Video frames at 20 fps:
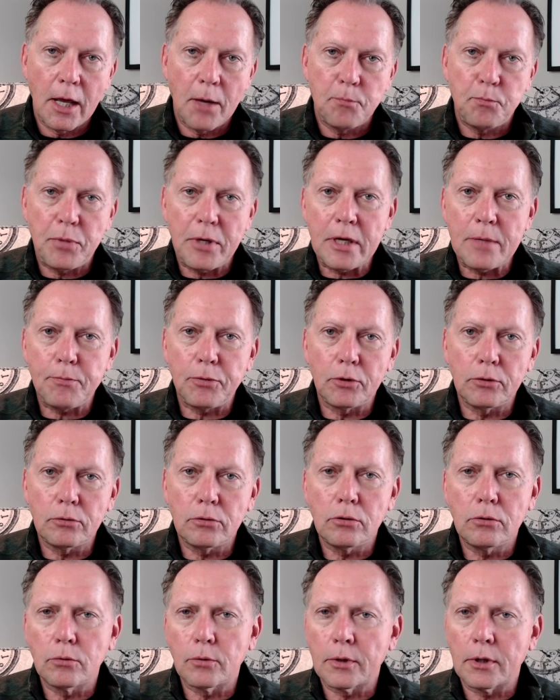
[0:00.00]
People
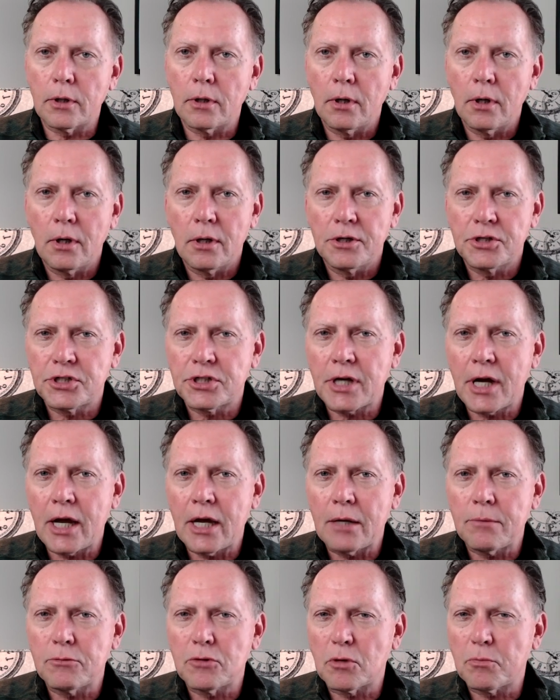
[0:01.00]
who were
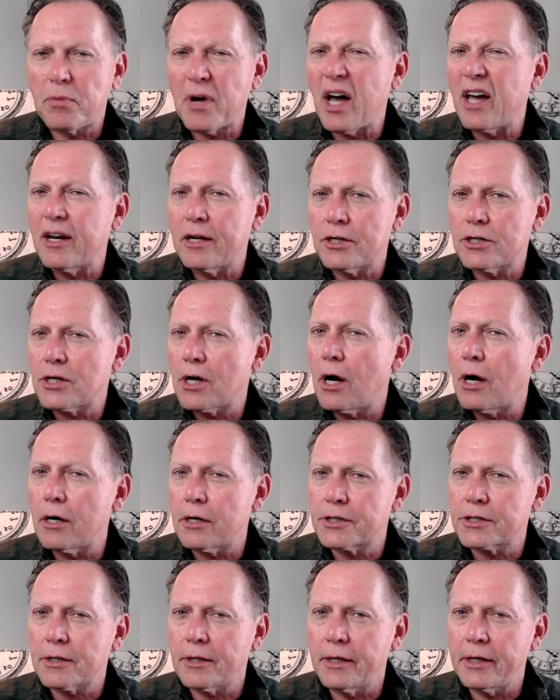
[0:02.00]
shamed or punished
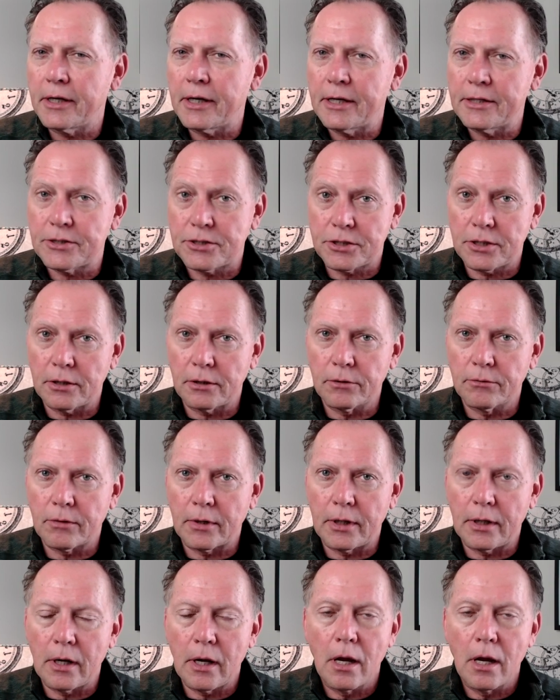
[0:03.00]
harshly as children